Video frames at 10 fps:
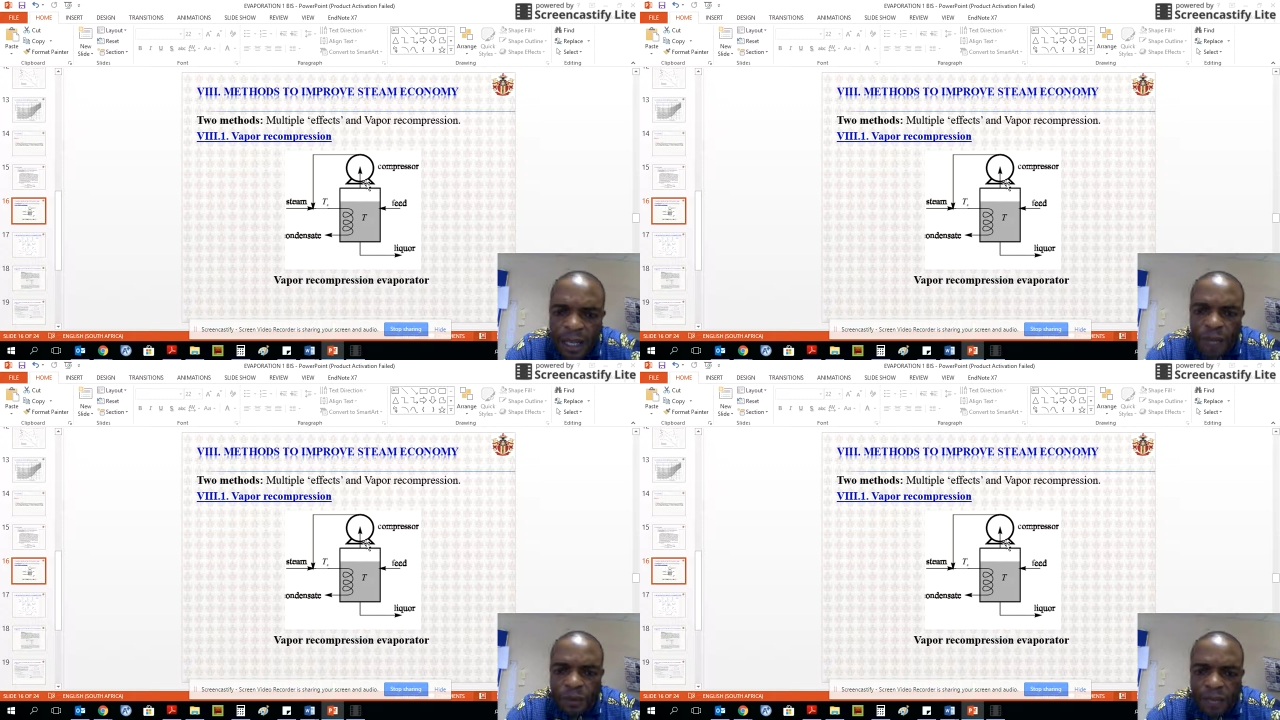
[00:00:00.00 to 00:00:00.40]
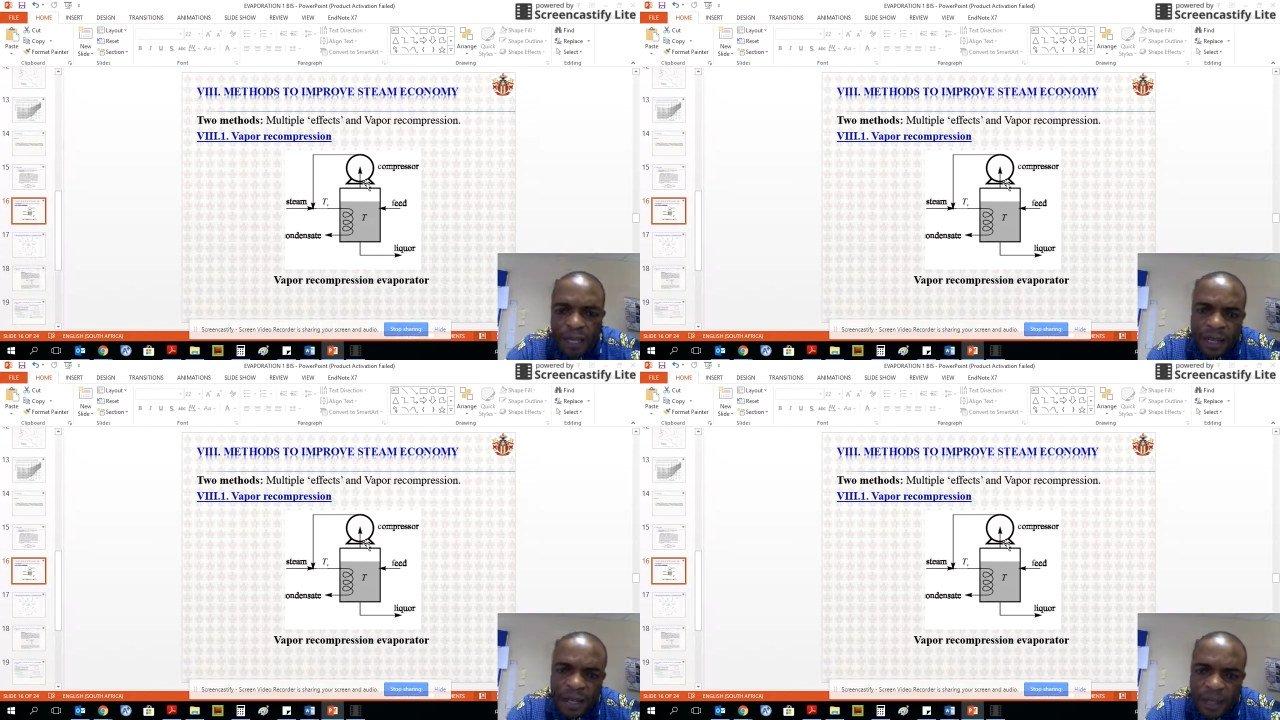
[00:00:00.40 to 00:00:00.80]
you
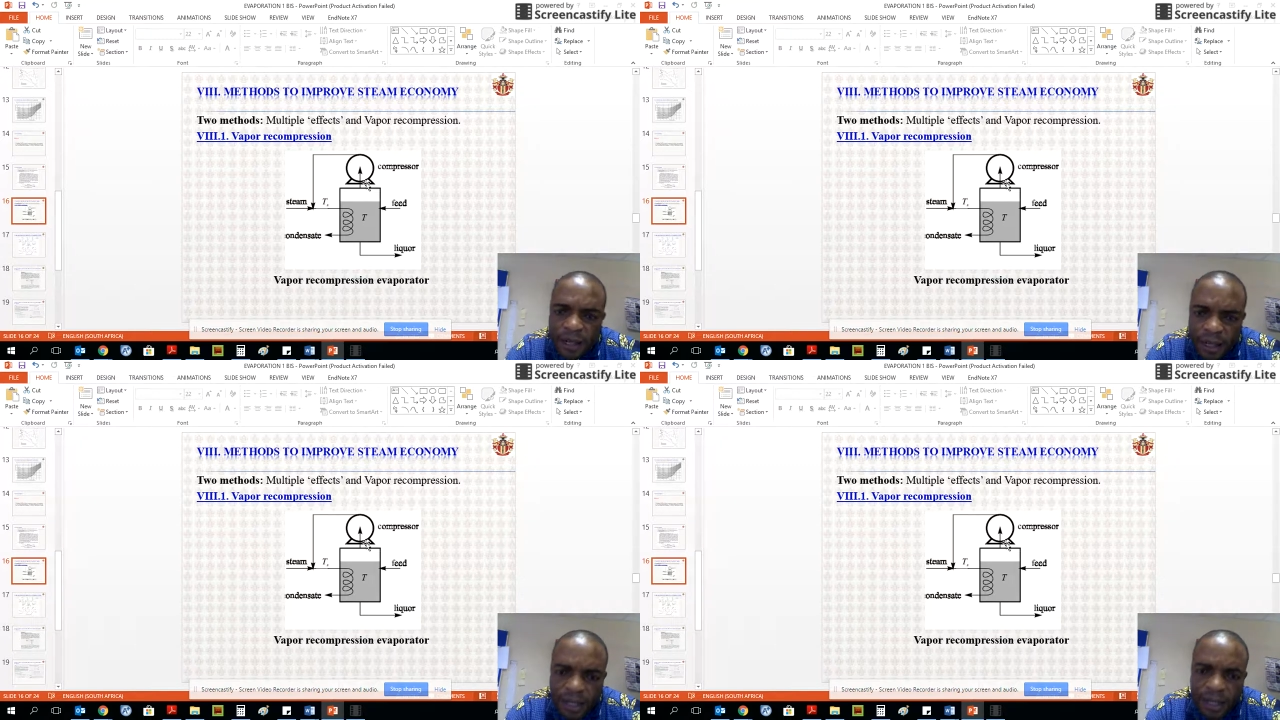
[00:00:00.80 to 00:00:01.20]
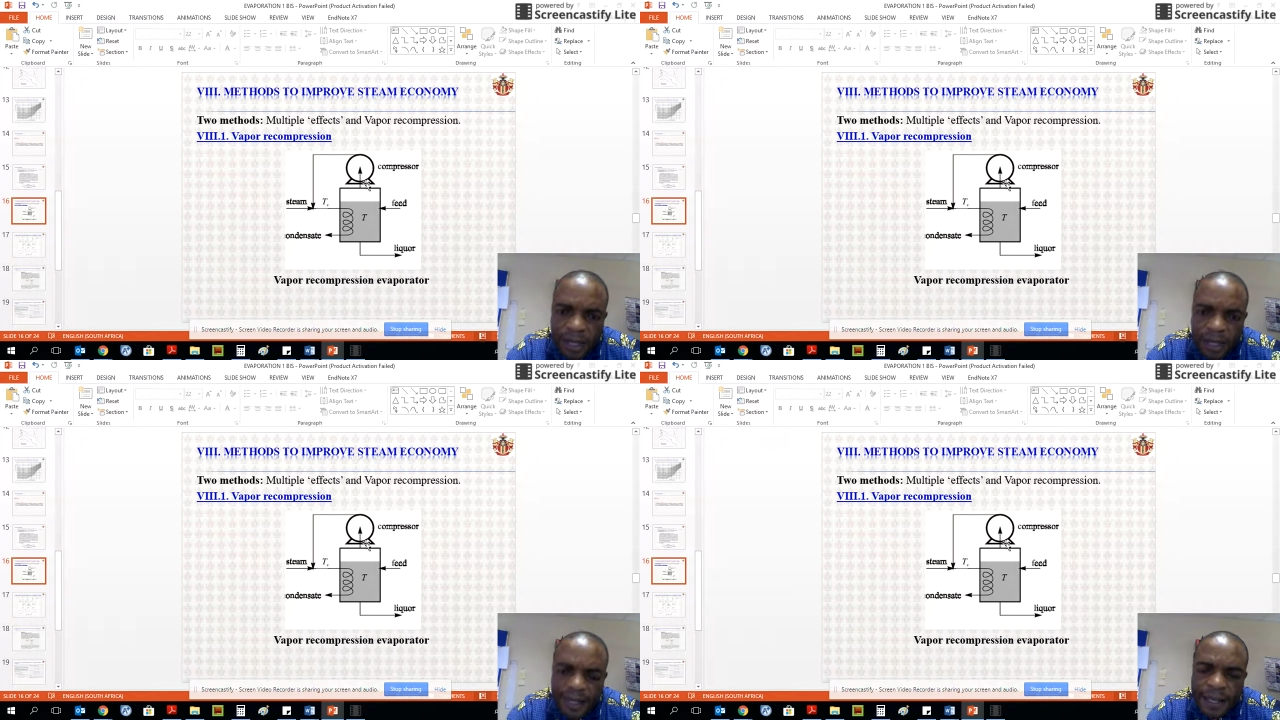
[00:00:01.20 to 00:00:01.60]
can
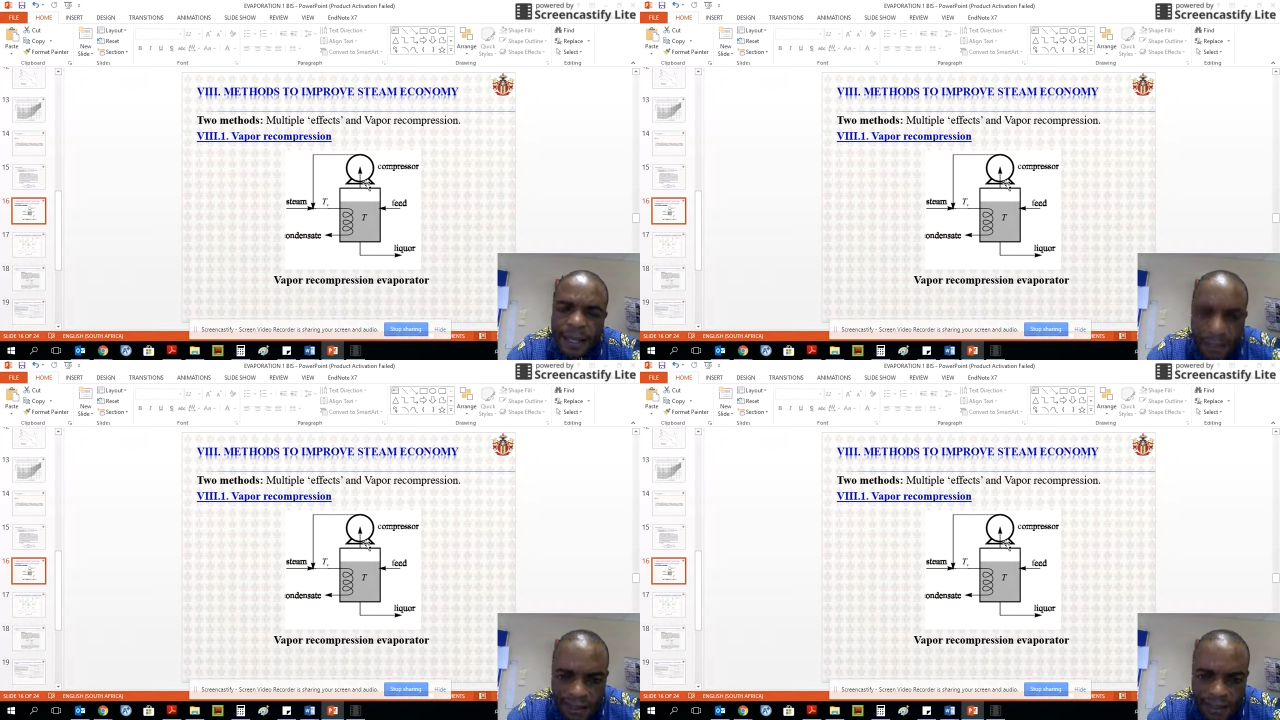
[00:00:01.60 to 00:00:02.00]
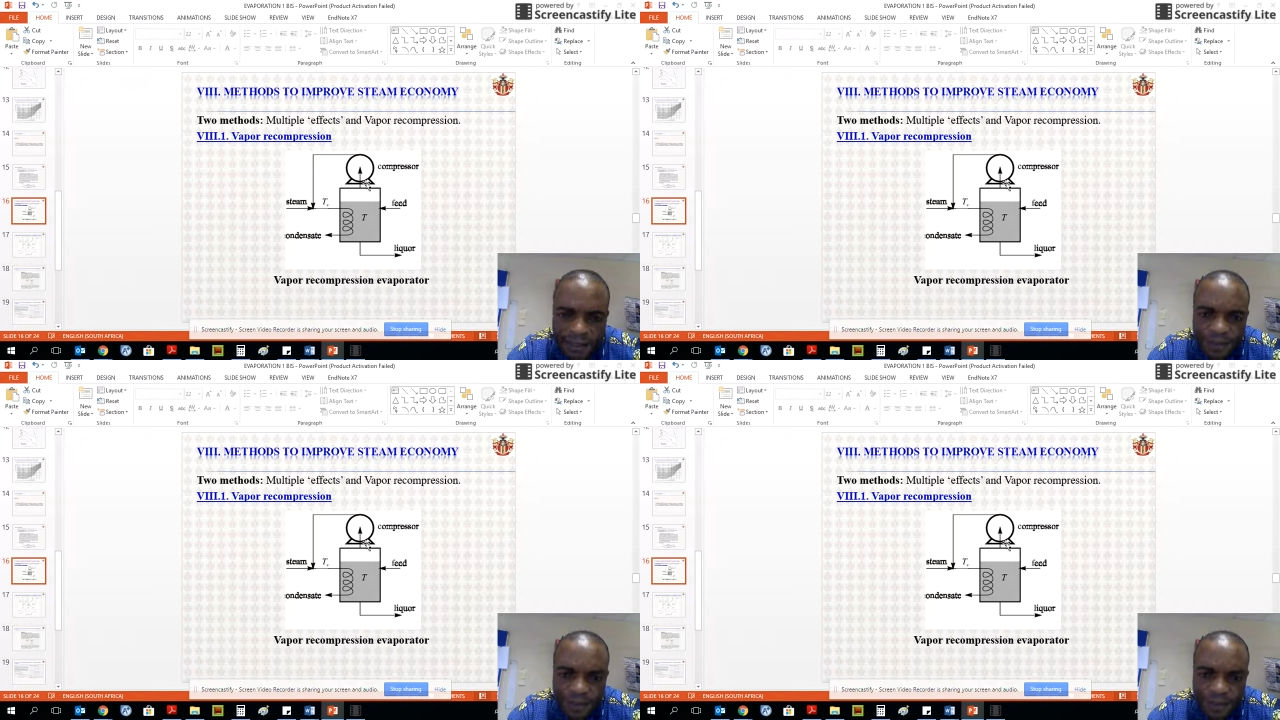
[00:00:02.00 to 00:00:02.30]
heat